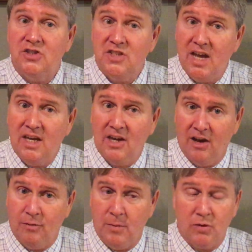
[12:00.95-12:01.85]
the state
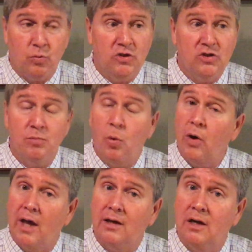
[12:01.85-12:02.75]
governments, which is more
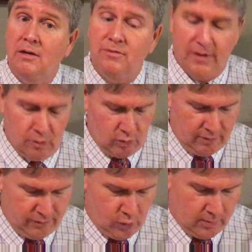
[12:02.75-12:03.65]
like a
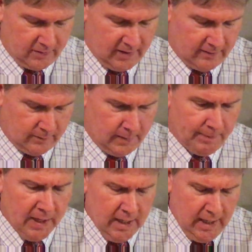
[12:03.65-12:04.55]
confederate form of government.
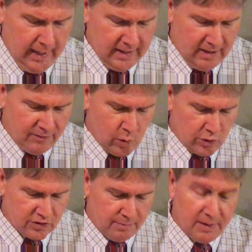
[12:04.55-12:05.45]
And then, of
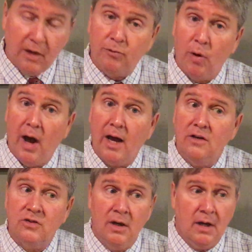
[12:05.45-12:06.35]
course, the Bill of
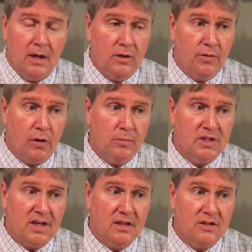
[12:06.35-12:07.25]
Rights. You've heard me
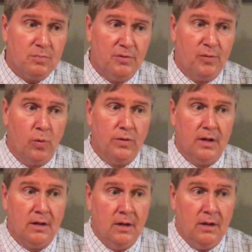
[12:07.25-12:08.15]
say this before,
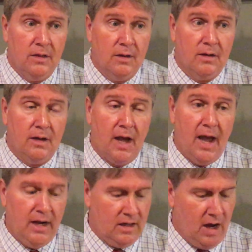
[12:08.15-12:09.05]
that
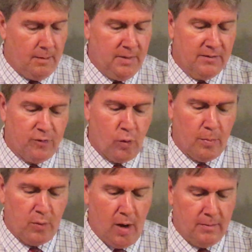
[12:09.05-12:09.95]
had it not been for
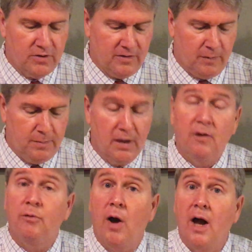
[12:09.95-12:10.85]
a promise of a Bill
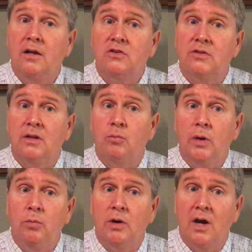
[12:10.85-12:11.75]
of Rights, then
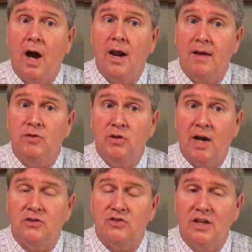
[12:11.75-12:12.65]
we would not have the
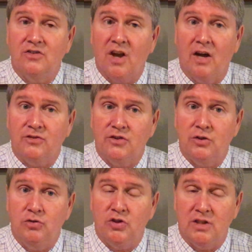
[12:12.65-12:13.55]
United States
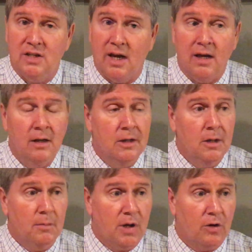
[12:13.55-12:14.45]
Constitution today.
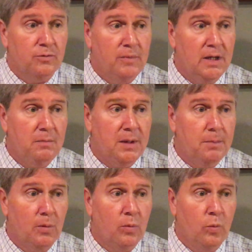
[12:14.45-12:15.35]
Because many
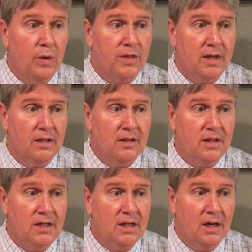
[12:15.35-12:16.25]
people within
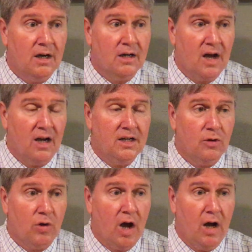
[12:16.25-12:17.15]
the
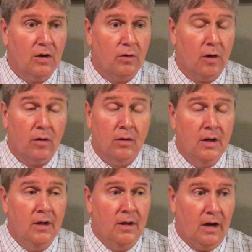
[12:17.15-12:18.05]
Continental Congress, or
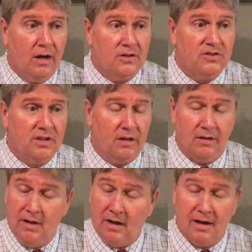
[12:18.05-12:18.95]

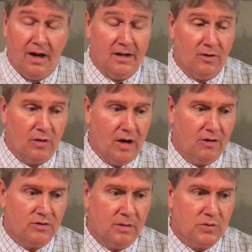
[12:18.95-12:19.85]
not Continental
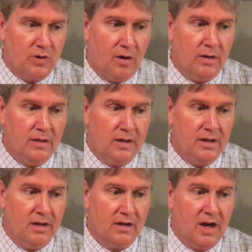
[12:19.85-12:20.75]
Congress, I'm sorry,
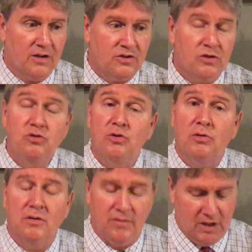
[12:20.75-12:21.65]
the Constitutional
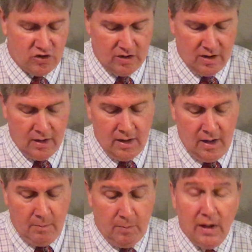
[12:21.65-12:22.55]
Convention,
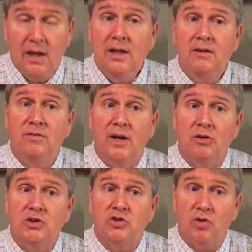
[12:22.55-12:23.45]
believe
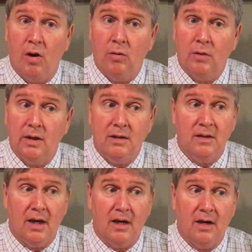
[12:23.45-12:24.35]
very strongly
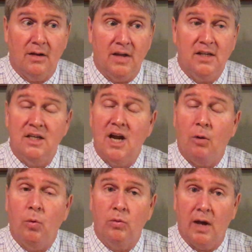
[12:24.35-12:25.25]
that they did
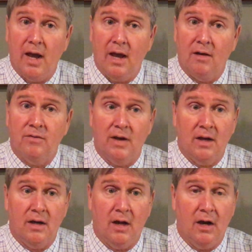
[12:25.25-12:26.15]
not want to have
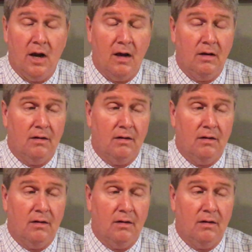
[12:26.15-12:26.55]
an